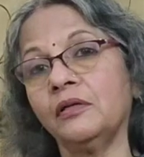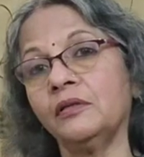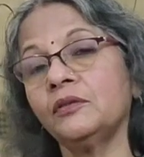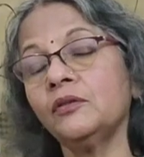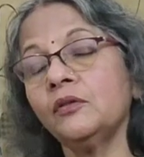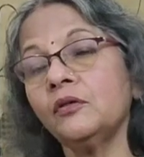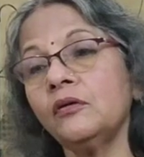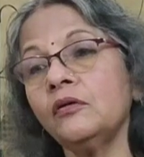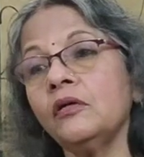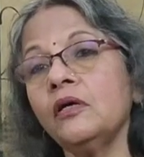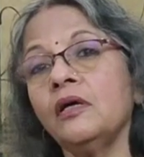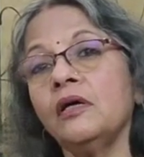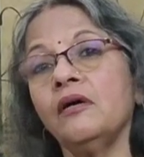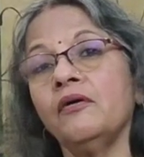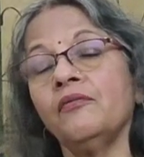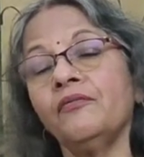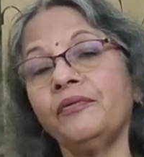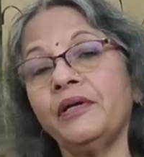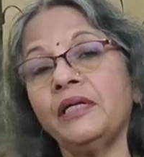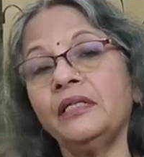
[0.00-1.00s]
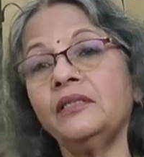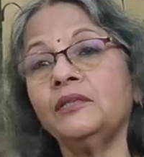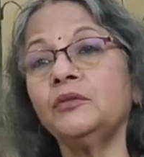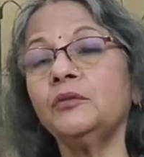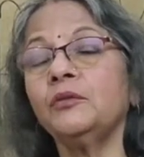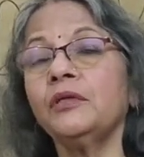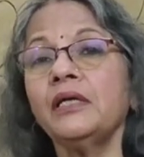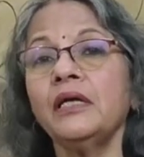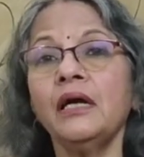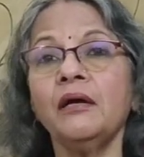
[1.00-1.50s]
So friends,
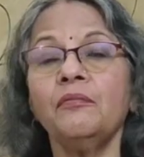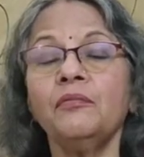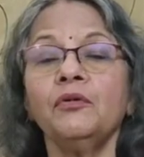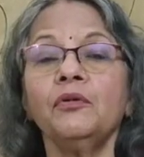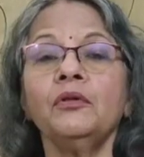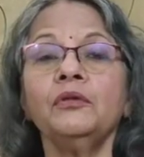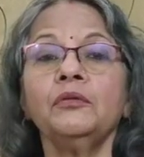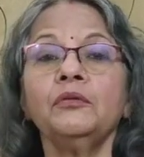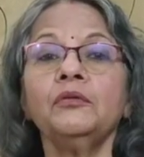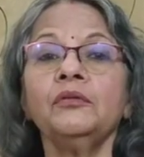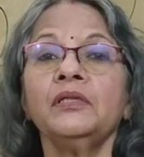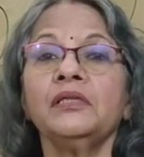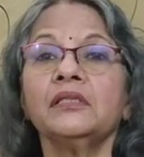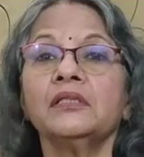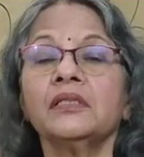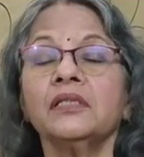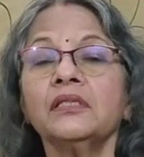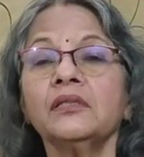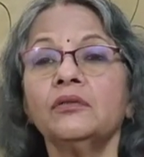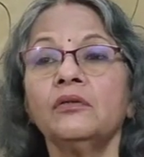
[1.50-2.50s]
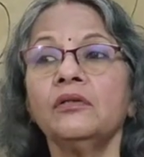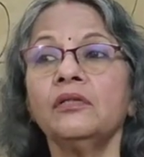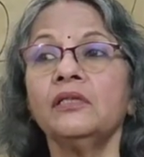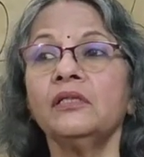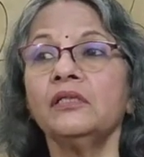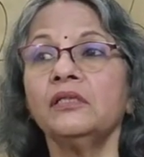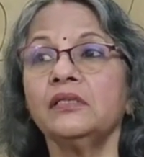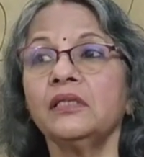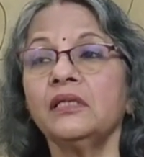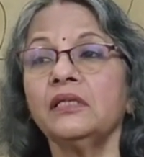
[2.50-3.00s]
today I'm going to discuss all
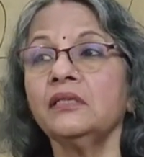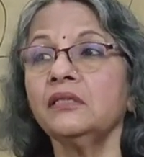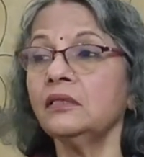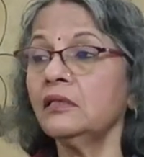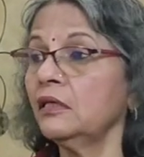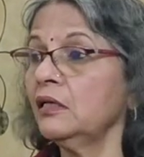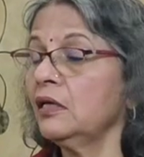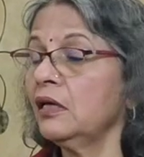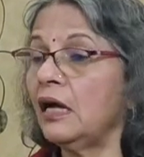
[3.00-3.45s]
these things.